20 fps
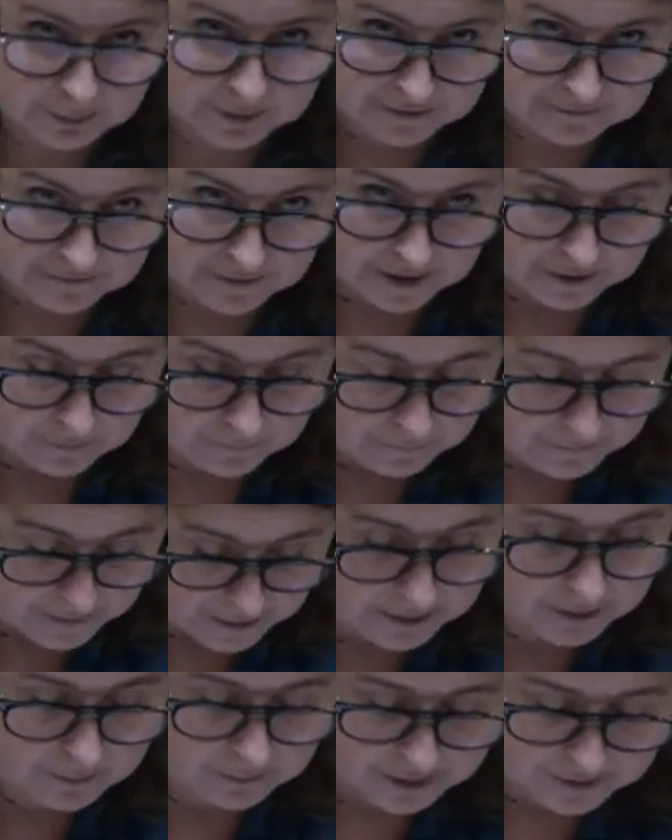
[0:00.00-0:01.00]
be a very,
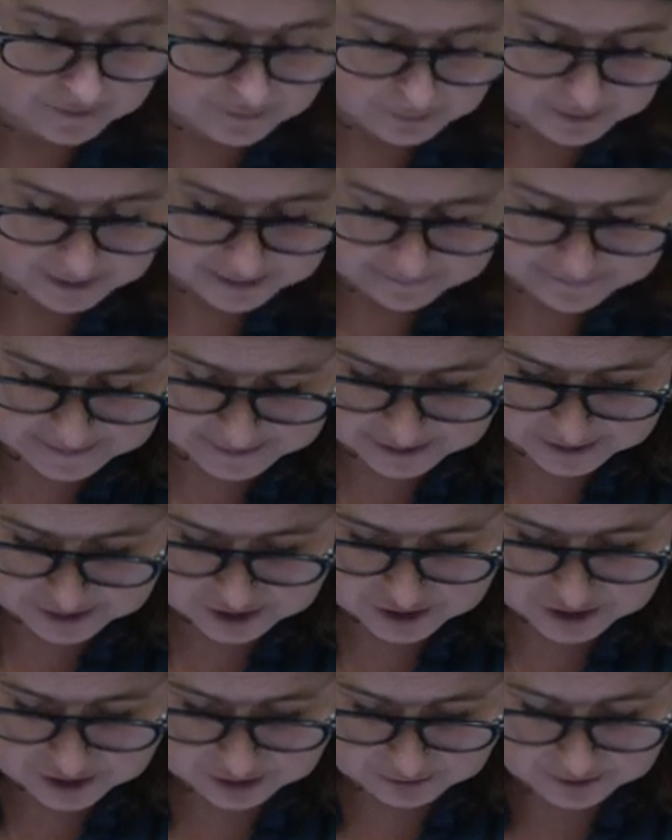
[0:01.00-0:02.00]
very worthwhile thing
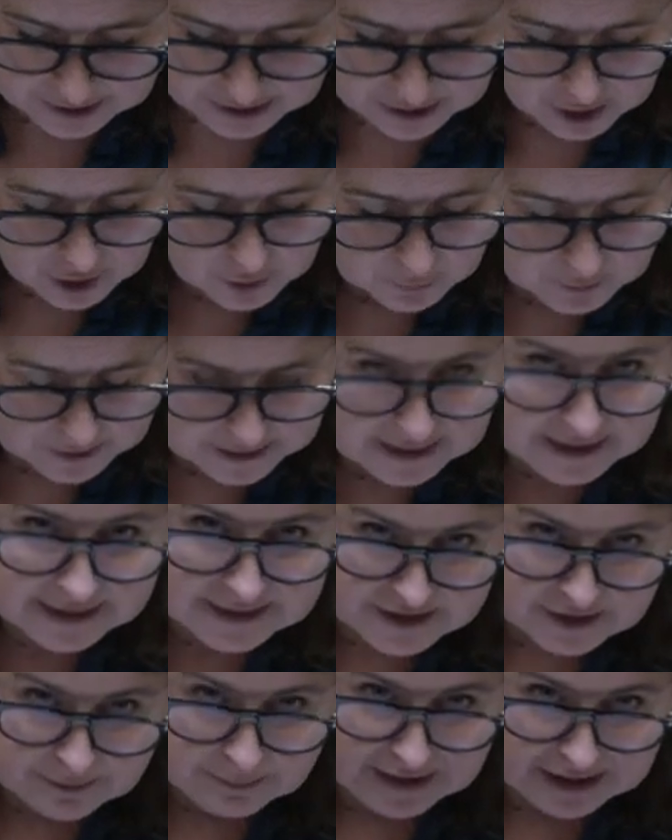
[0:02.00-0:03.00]
to do. We need
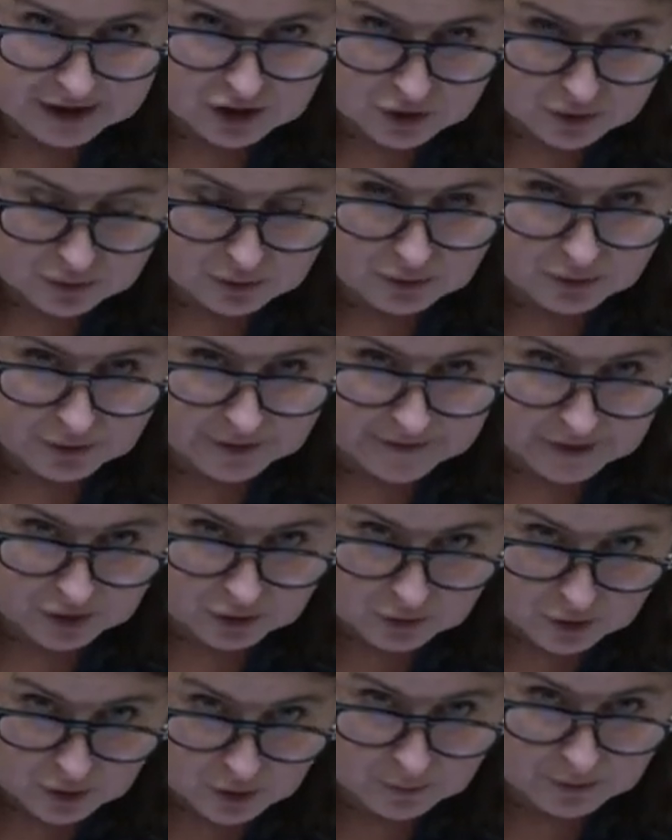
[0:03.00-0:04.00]
to make sure that
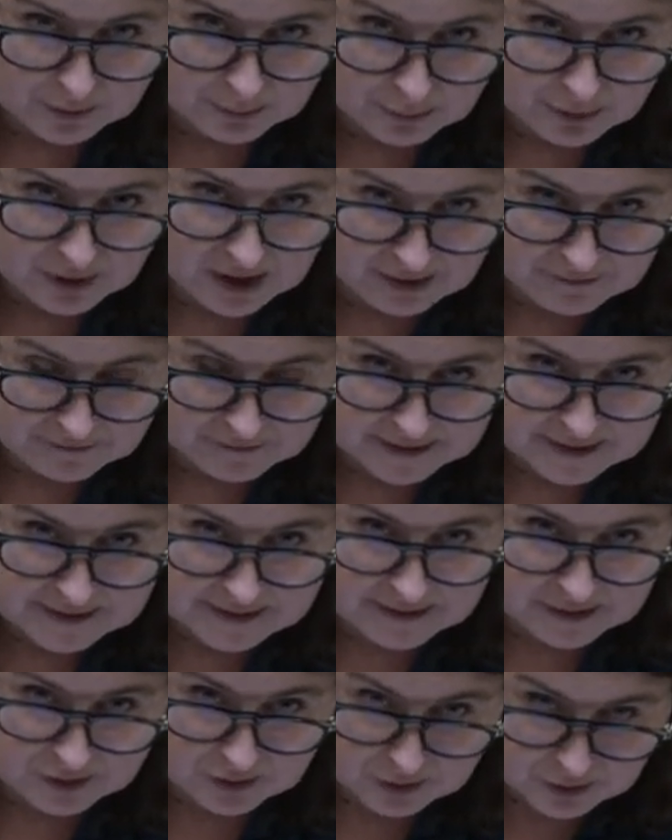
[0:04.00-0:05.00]
no one profits,
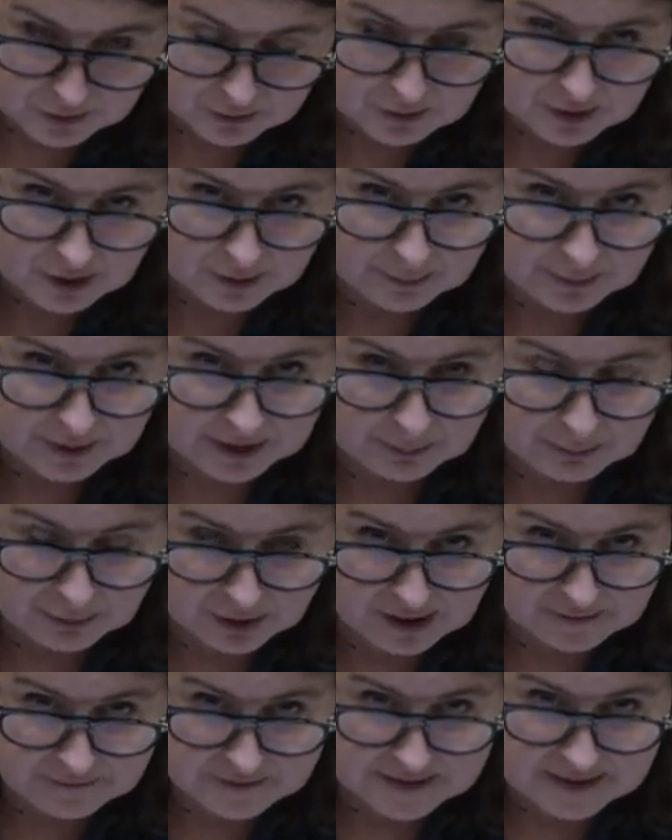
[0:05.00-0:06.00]
that no company
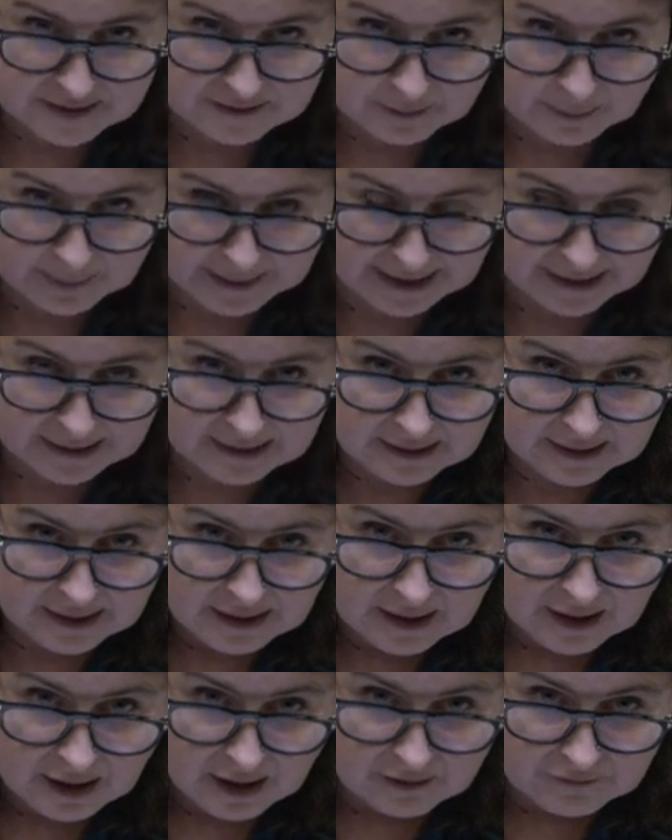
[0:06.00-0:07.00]
profits on the back
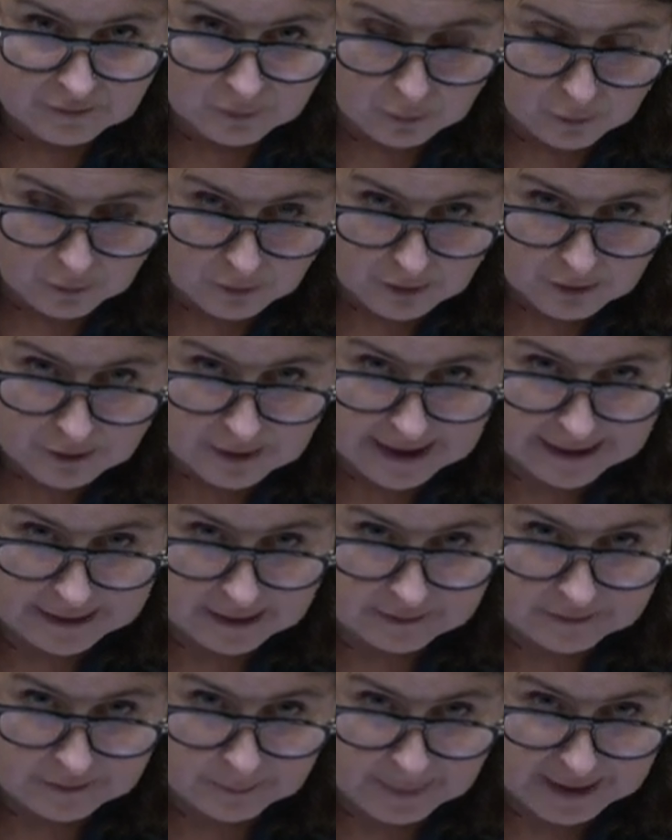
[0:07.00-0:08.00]
of a war and
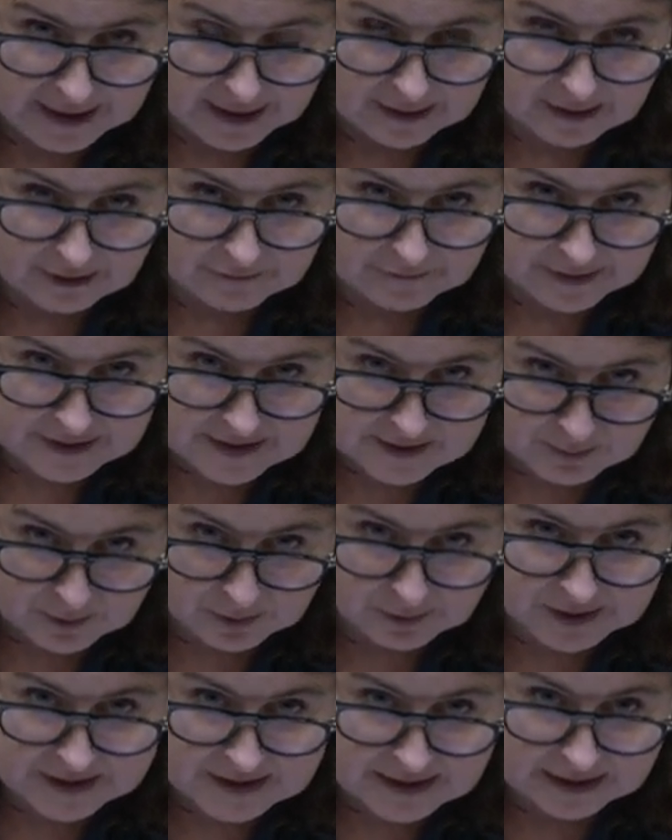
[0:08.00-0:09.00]
on the back of
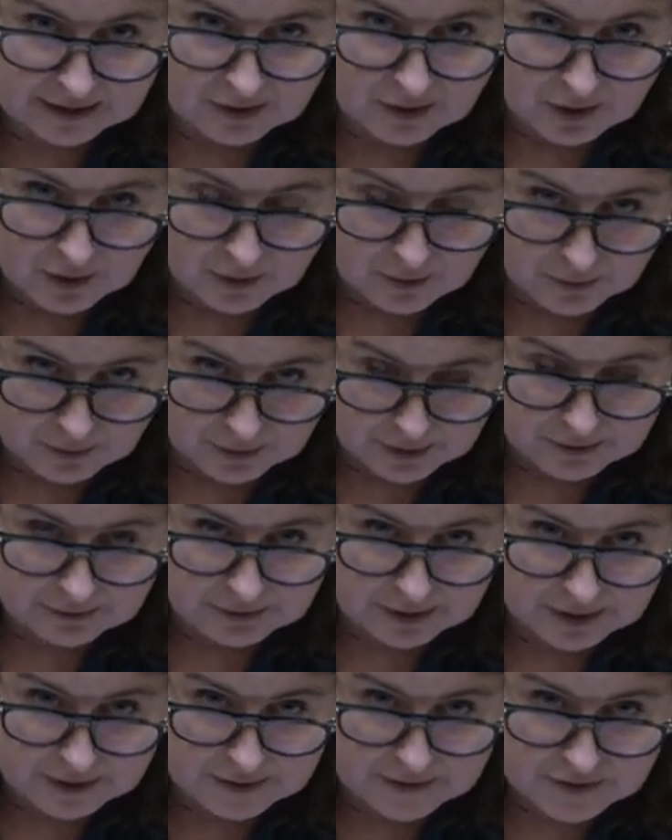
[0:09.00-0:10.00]
exploiting
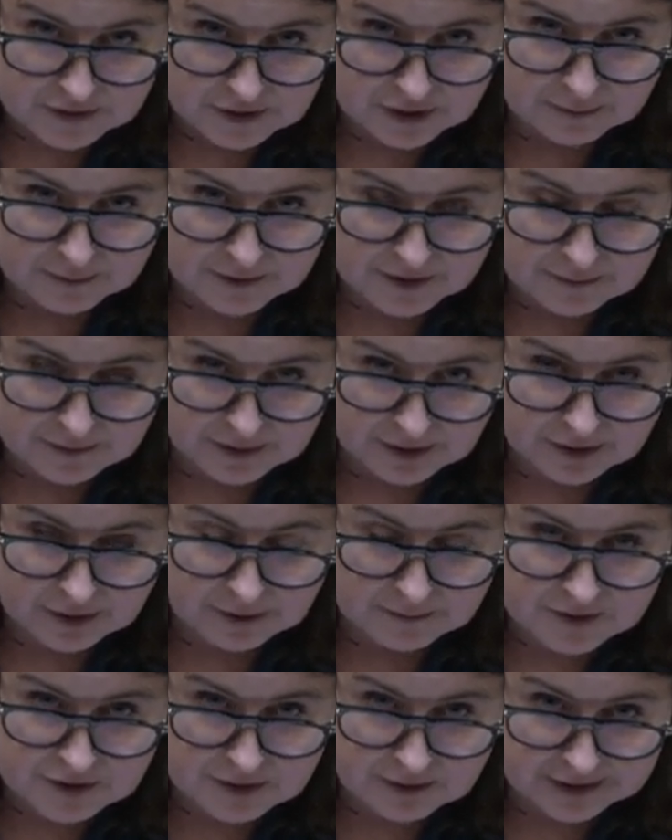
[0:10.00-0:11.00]
ordinary consumers when it
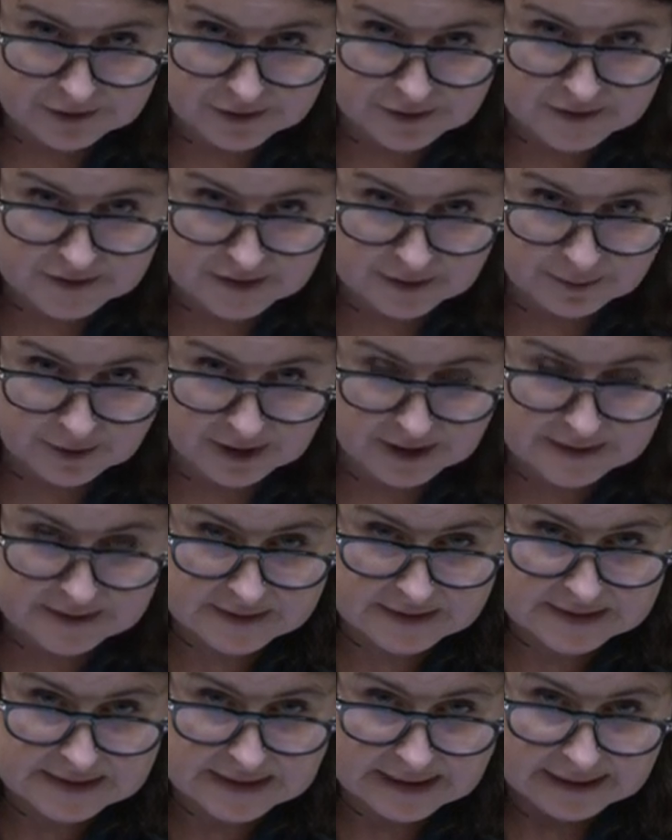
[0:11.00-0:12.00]
comes to electricity
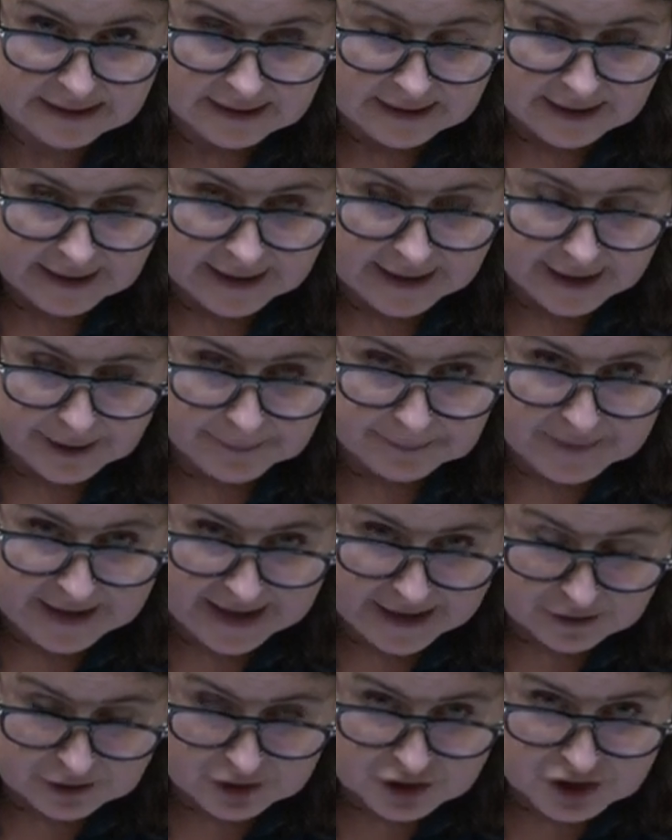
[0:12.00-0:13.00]
prices. Um,
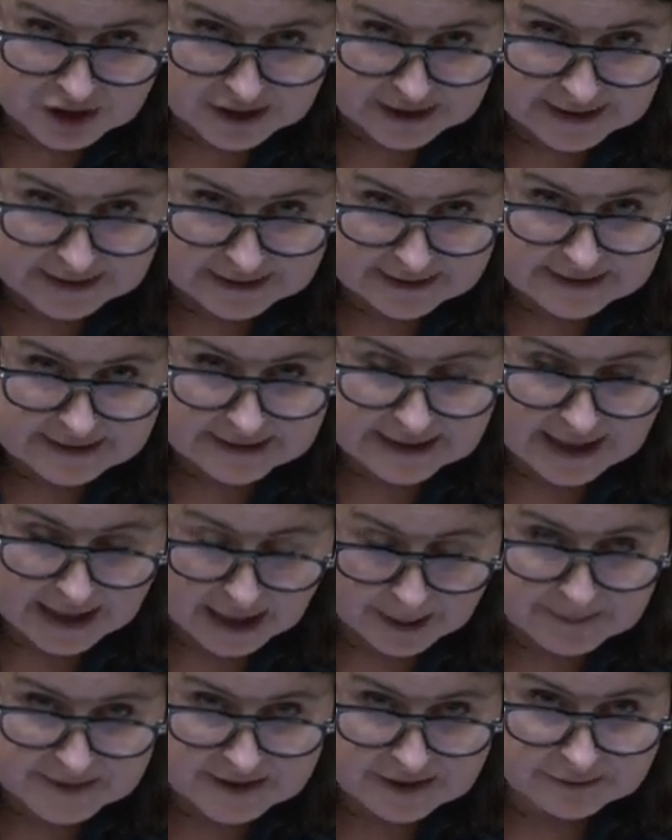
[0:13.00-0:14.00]
energy is an
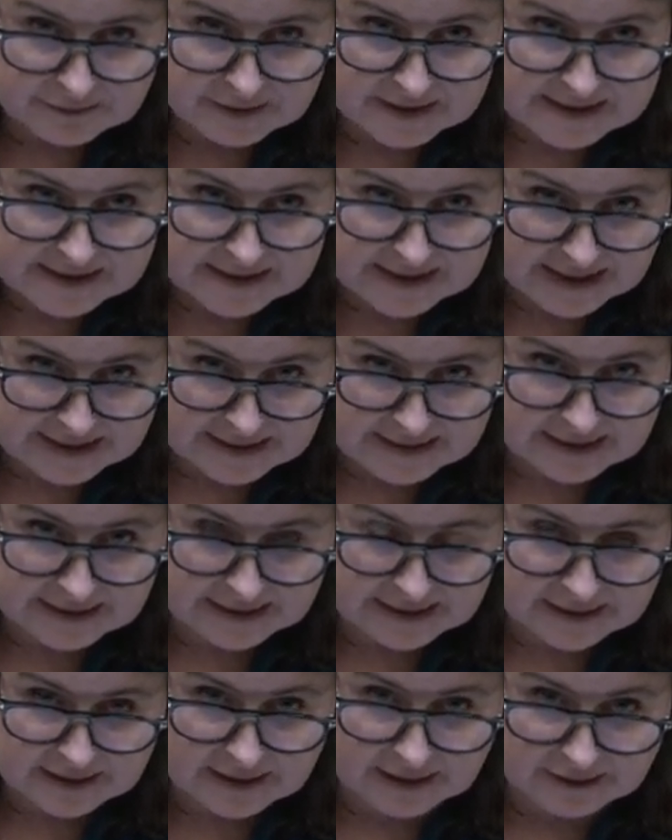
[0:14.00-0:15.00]
absolute
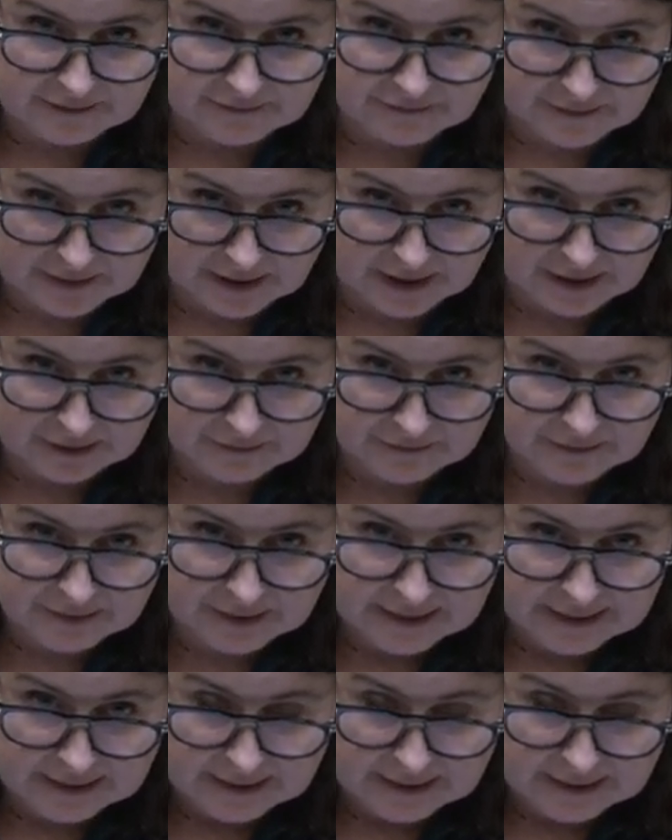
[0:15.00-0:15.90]
necessity for life.